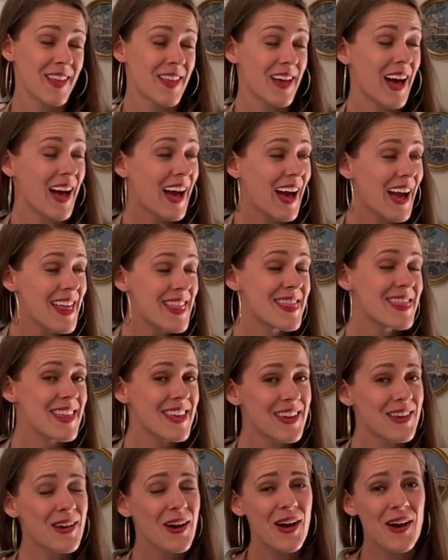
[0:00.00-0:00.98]
I
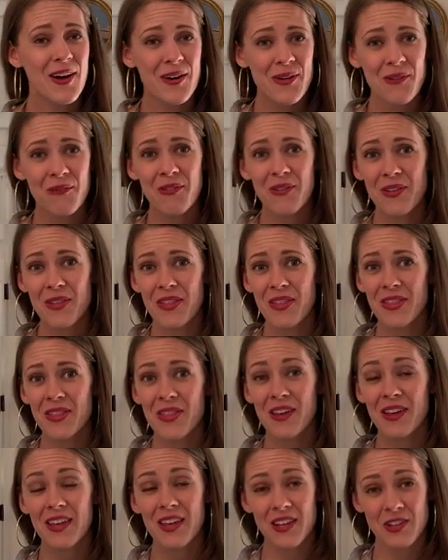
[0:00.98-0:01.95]
think of the
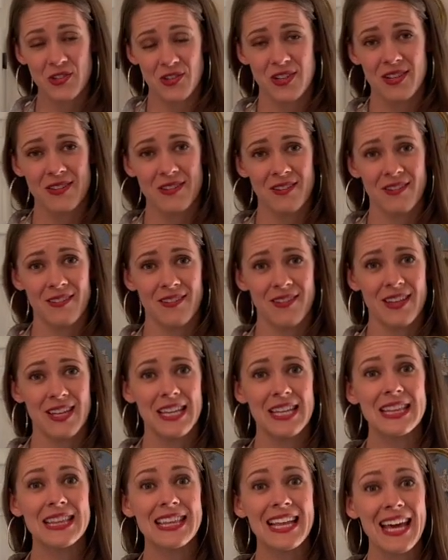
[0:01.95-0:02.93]
kitchen
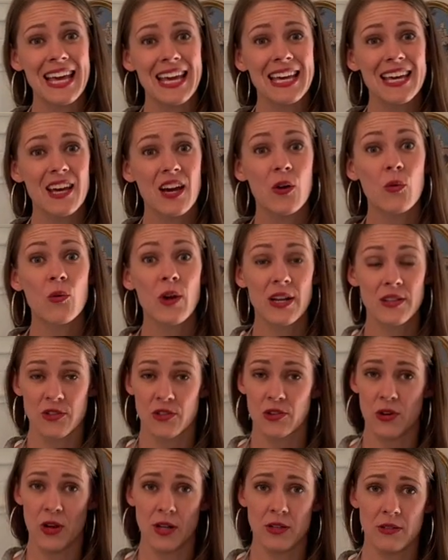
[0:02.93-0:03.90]
like a
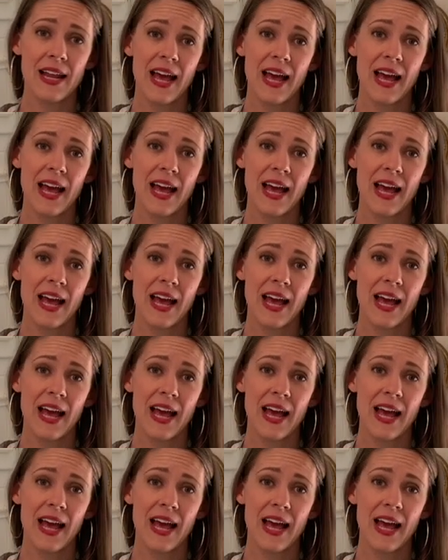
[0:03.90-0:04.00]
restaurant.